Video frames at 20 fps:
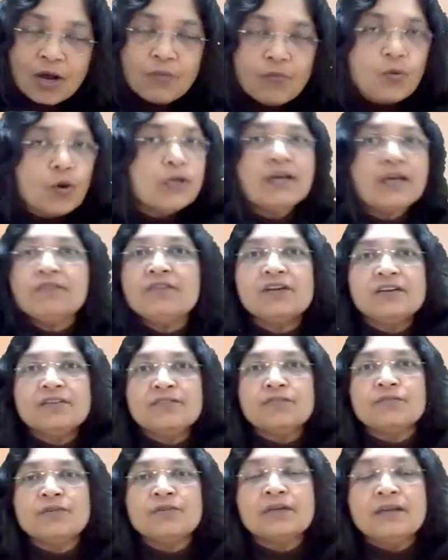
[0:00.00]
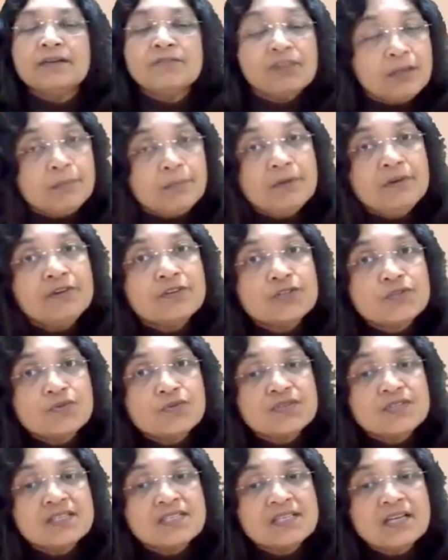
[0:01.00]
what our available
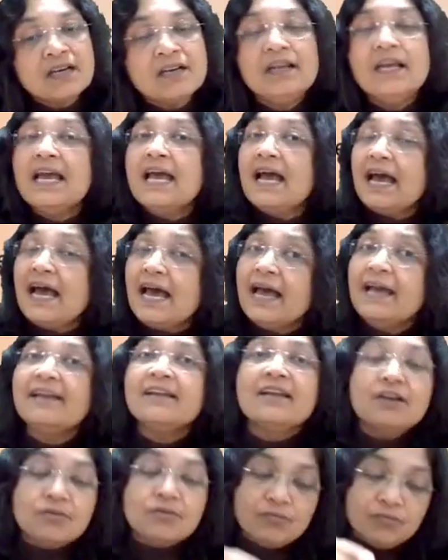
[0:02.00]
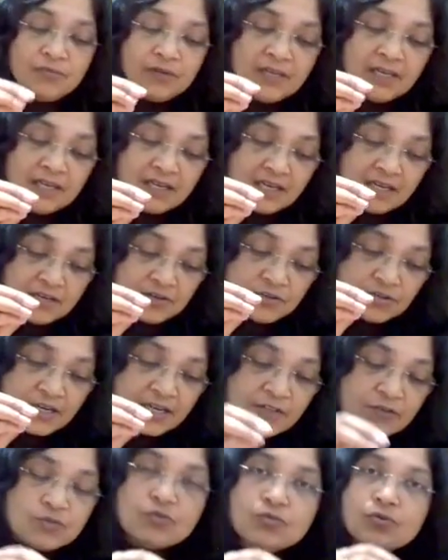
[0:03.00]
resources are, and we
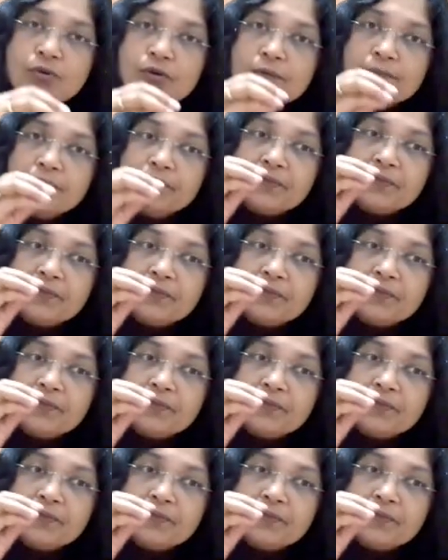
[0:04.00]
try to